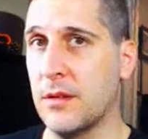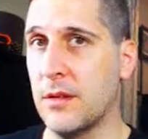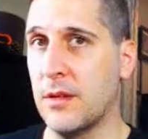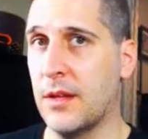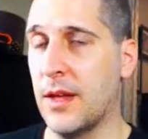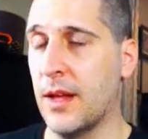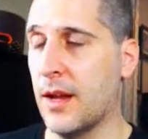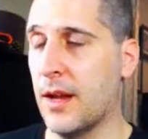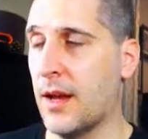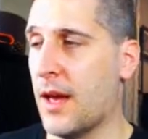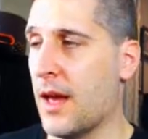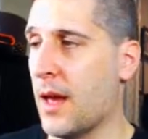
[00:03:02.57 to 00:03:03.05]

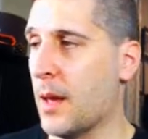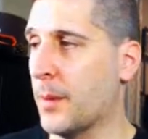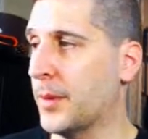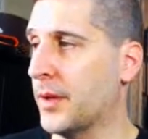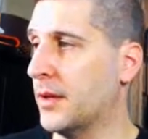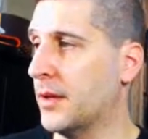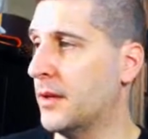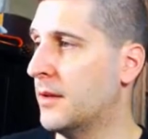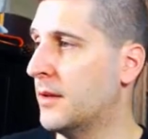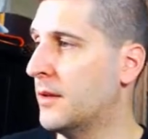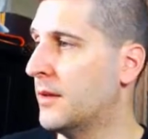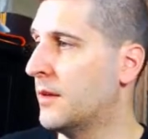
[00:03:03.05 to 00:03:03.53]
get a
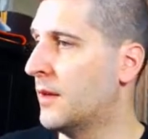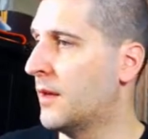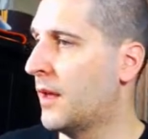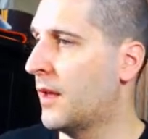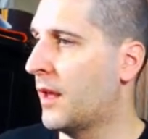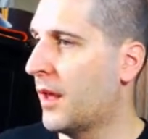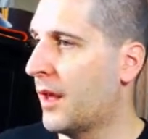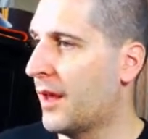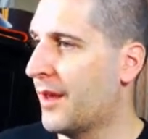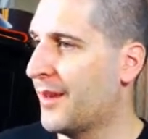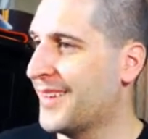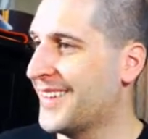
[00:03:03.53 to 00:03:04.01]
hobby.
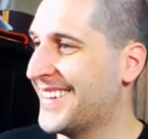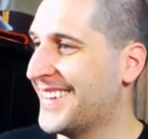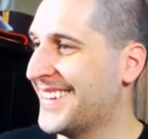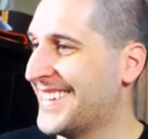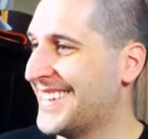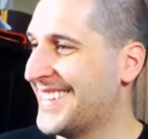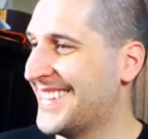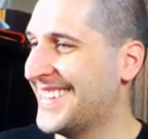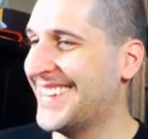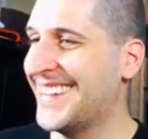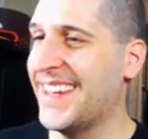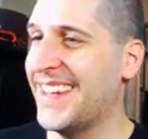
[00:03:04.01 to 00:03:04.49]

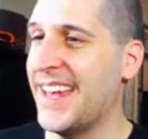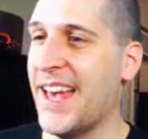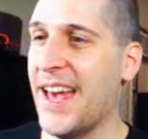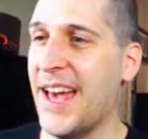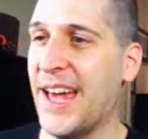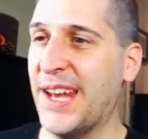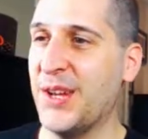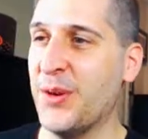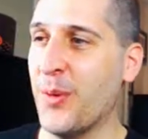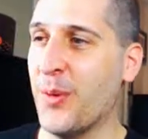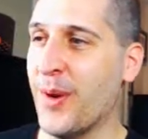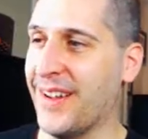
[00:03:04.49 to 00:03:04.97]

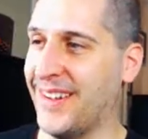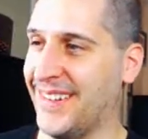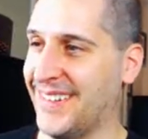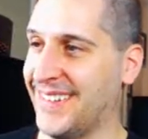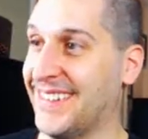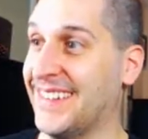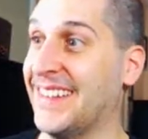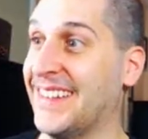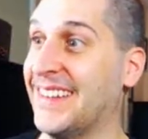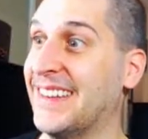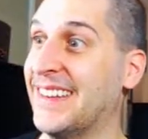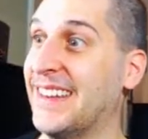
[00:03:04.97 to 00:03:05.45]
Anyway,
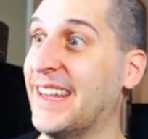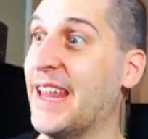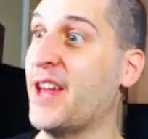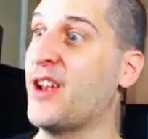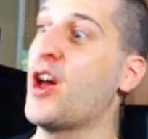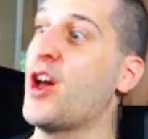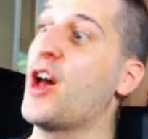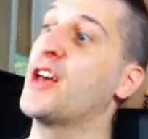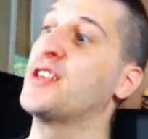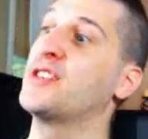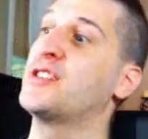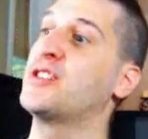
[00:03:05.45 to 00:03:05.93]

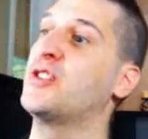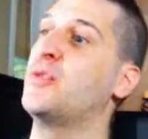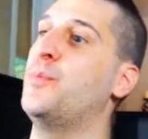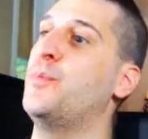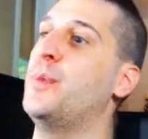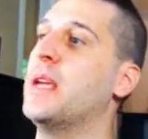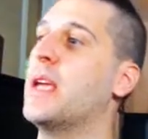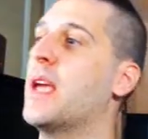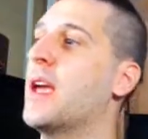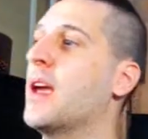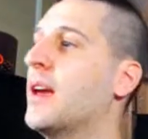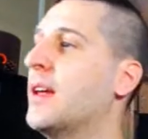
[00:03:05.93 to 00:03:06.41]
let us
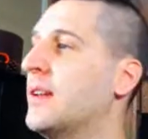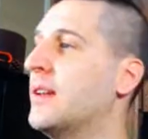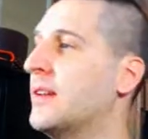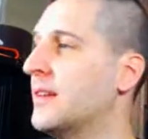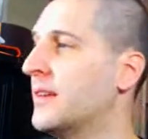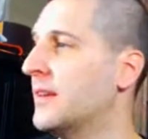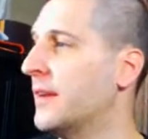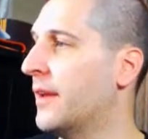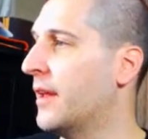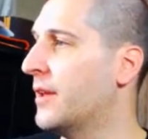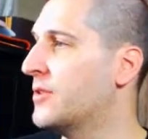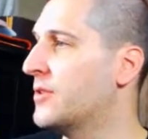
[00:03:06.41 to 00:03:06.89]

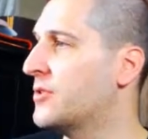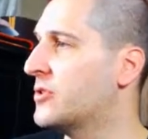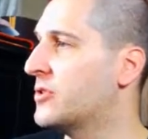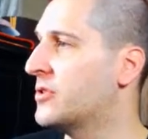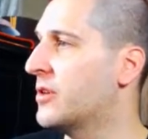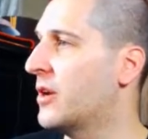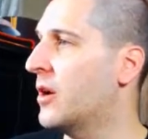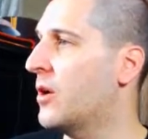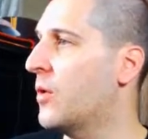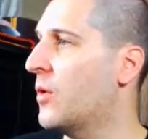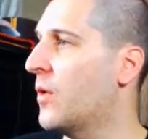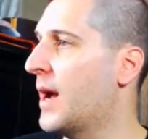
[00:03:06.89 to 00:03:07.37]
begin.
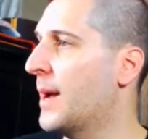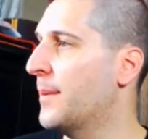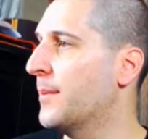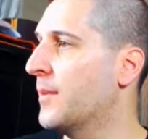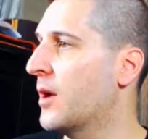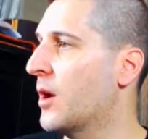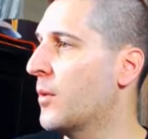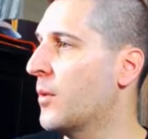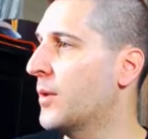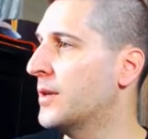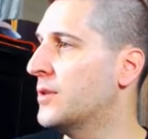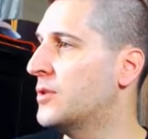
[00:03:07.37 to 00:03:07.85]
So I'm
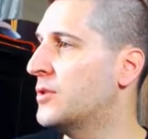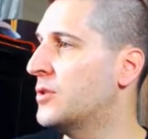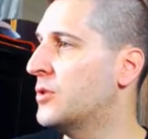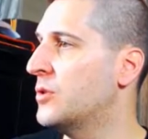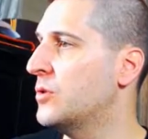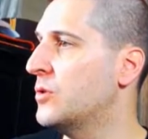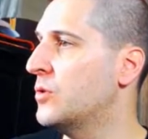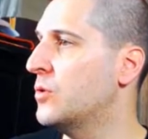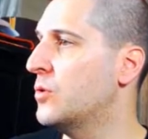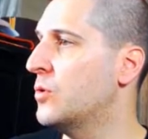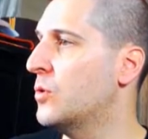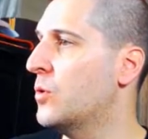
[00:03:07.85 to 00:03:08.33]
going
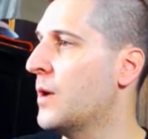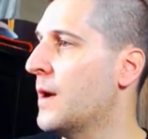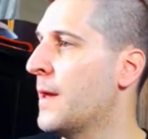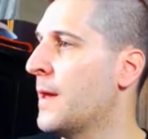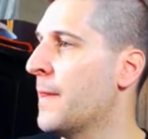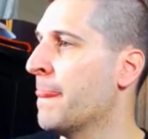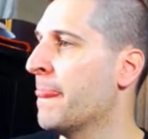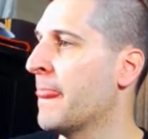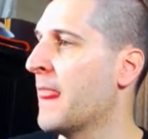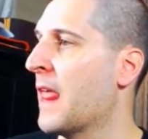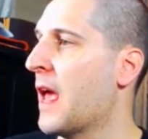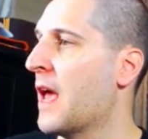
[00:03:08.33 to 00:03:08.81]
to
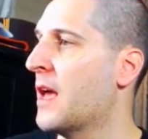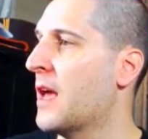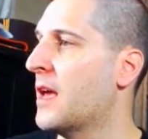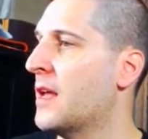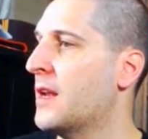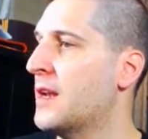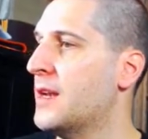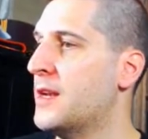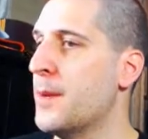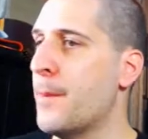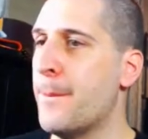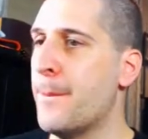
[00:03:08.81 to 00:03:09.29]

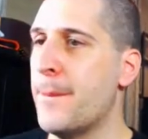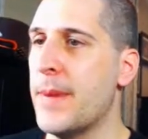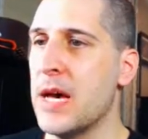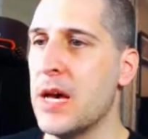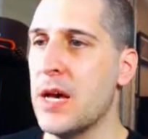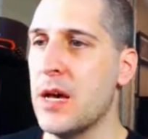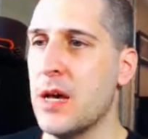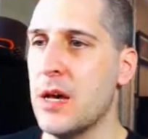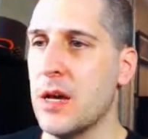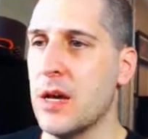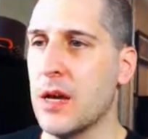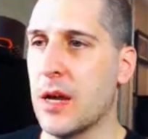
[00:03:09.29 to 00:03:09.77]

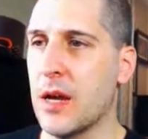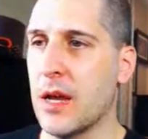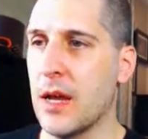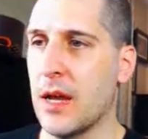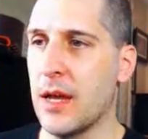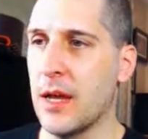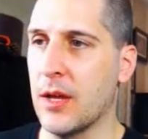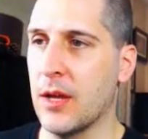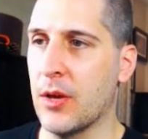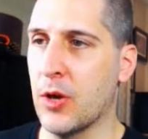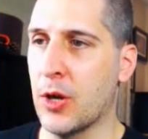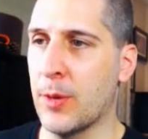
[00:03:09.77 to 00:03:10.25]
debug,
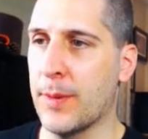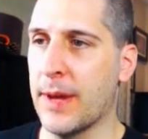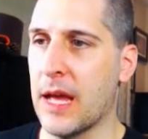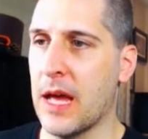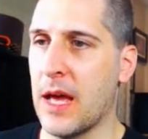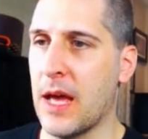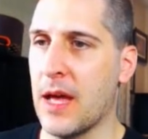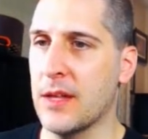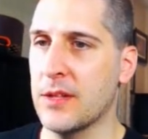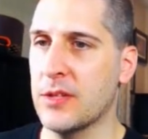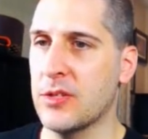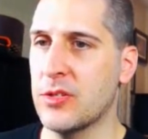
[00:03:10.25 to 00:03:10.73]
go to my
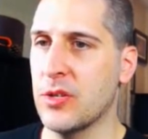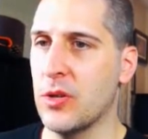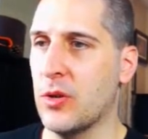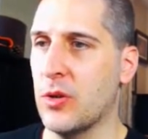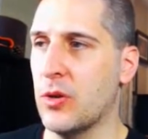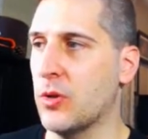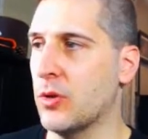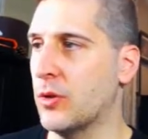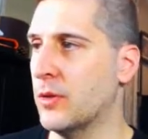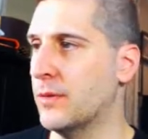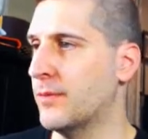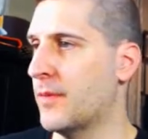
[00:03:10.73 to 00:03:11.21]

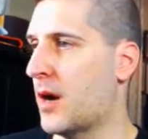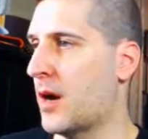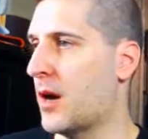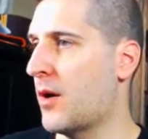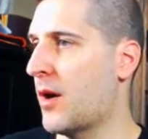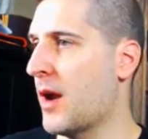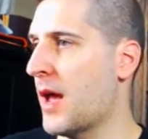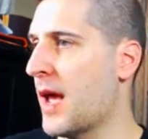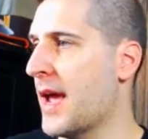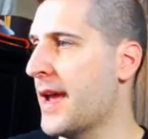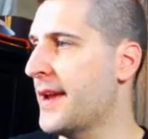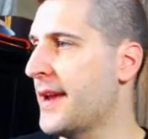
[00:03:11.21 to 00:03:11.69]
console. All
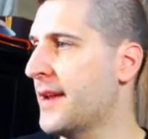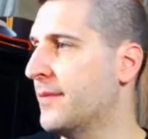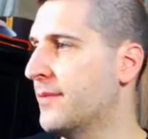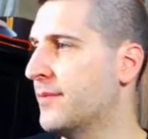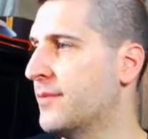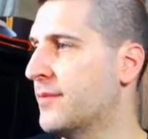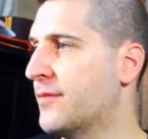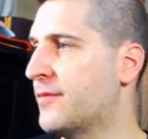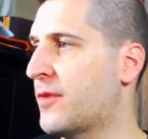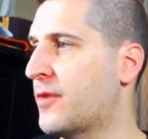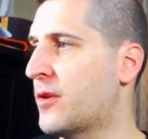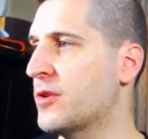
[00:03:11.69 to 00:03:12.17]
right,
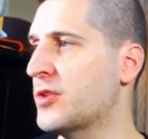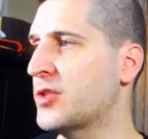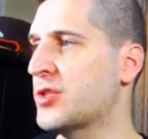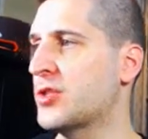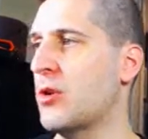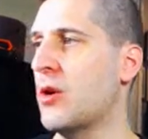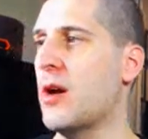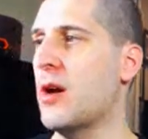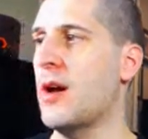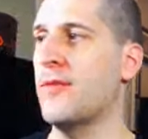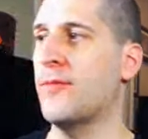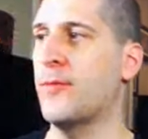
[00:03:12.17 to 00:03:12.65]
first
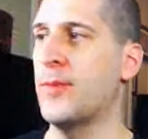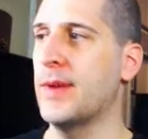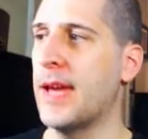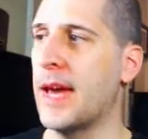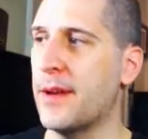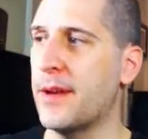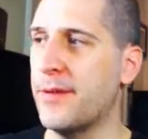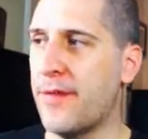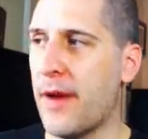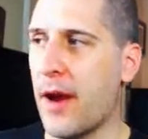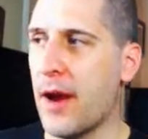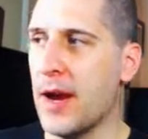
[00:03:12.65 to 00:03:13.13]
off, we
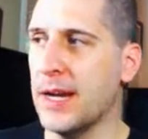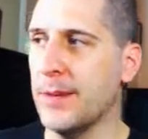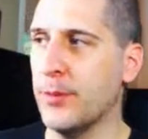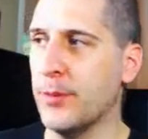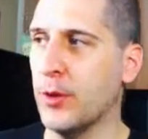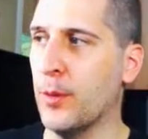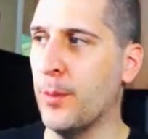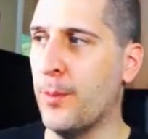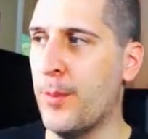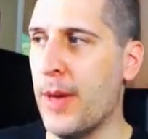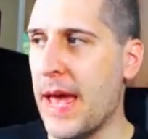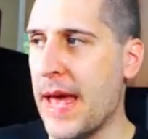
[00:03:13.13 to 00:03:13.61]
got a
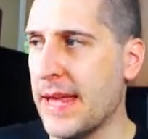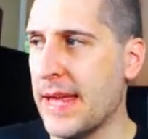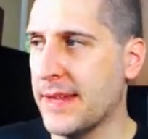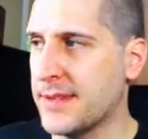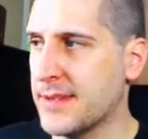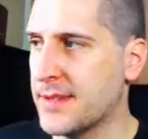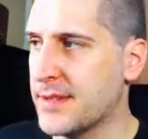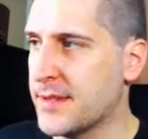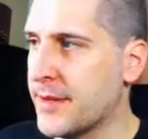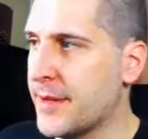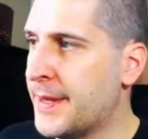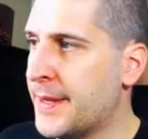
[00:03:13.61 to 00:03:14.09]
variable,
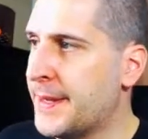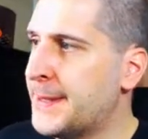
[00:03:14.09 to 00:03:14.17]
pets.